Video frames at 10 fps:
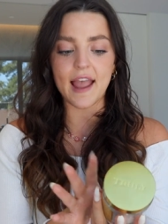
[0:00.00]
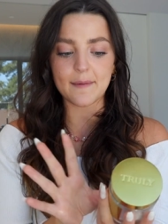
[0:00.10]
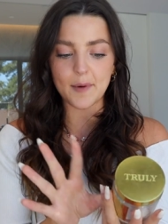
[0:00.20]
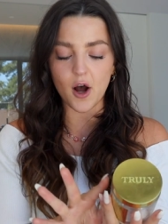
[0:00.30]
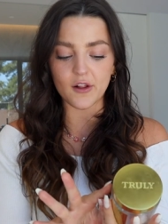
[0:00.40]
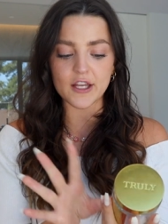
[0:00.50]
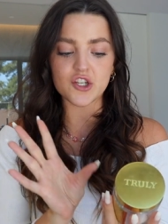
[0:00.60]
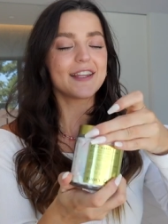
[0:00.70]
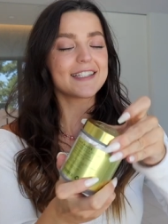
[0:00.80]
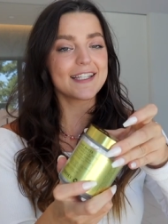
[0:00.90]
Like
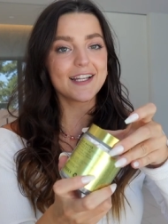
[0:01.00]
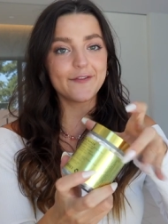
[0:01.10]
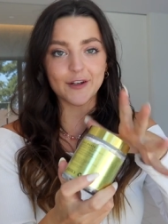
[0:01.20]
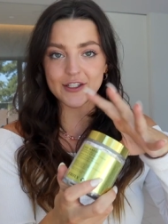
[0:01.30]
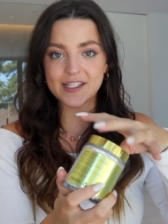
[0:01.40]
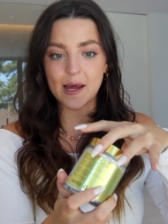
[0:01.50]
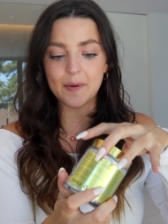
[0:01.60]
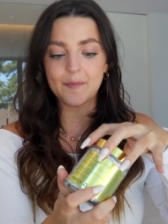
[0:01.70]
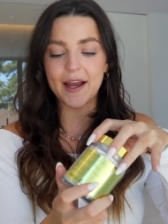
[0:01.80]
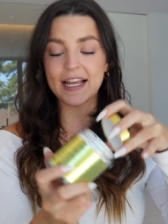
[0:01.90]
Polish. This is the first step
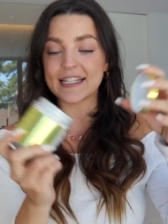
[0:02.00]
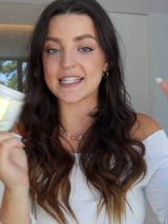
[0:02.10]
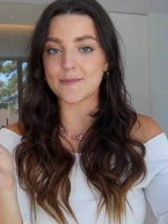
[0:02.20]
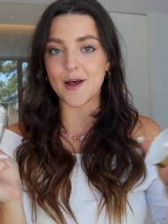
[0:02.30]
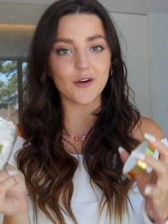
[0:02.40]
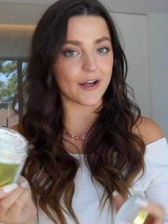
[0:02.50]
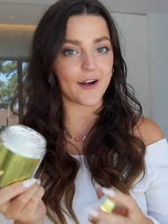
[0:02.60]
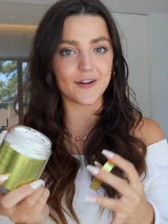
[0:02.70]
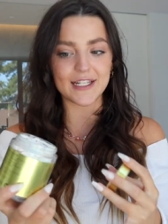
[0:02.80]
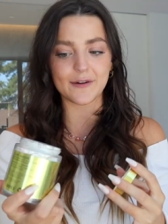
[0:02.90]
in my smell good
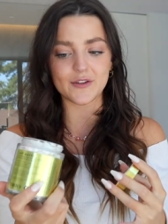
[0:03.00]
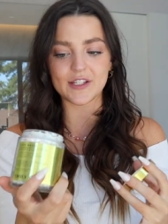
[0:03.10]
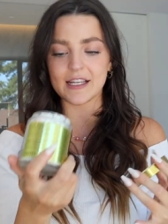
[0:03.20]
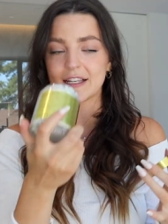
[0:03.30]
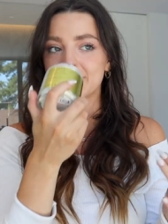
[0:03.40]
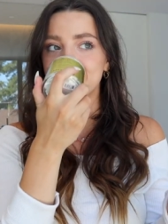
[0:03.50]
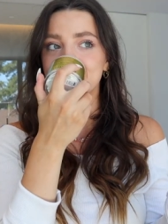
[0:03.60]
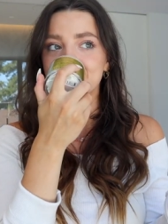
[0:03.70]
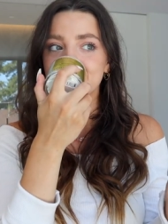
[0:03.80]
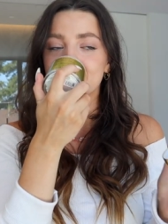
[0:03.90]
all day
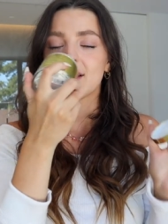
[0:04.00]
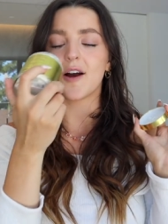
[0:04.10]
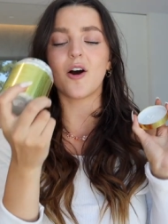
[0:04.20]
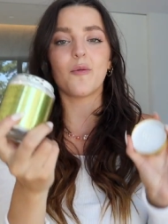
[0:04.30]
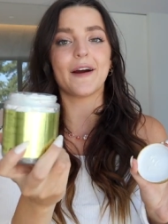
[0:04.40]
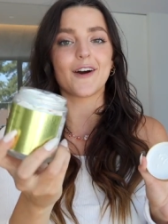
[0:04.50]
routine. Oh my